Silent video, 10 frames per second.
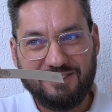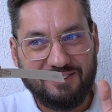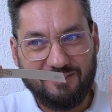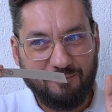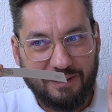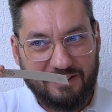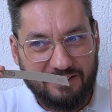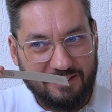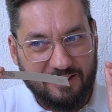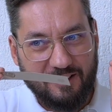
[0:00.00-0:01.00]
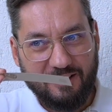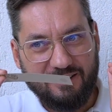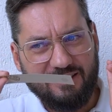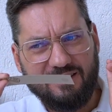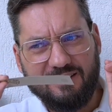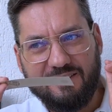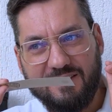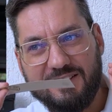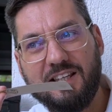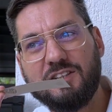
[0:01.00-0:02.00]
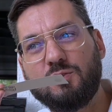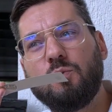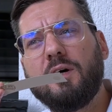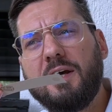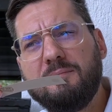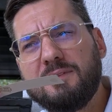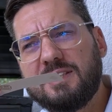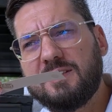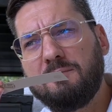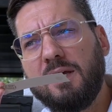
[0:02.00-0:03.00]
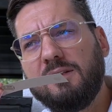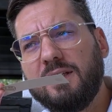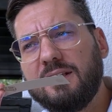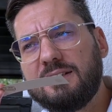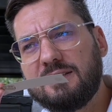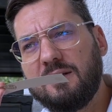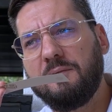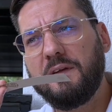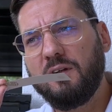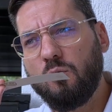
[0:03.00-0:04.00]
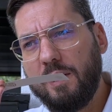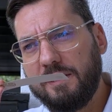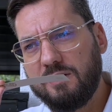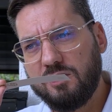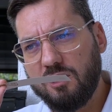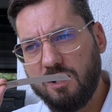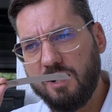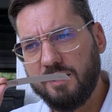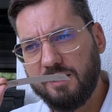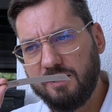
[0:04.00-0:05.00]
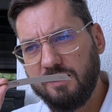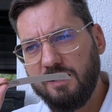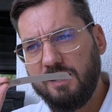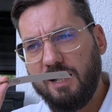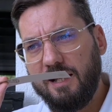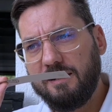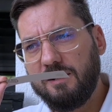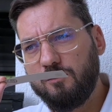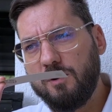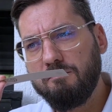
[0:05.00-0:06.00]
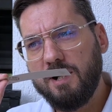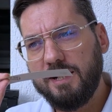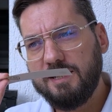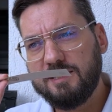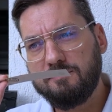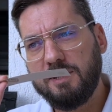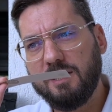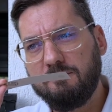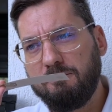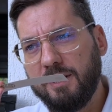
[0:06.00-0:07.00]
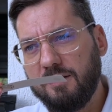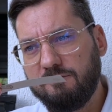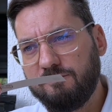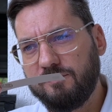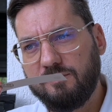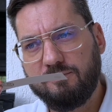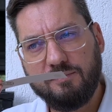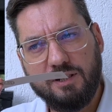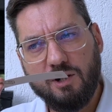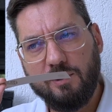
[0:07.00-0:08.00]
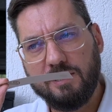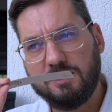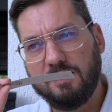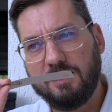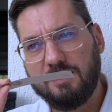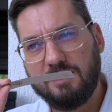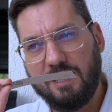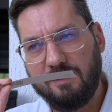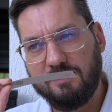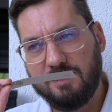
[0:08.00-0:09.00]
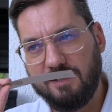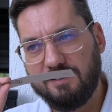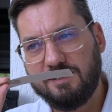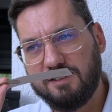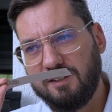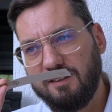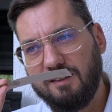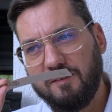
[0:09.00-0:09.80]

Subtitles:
But this is what I'm smelling. It's something quite dark, and it reminds me a bit of going to the dentist.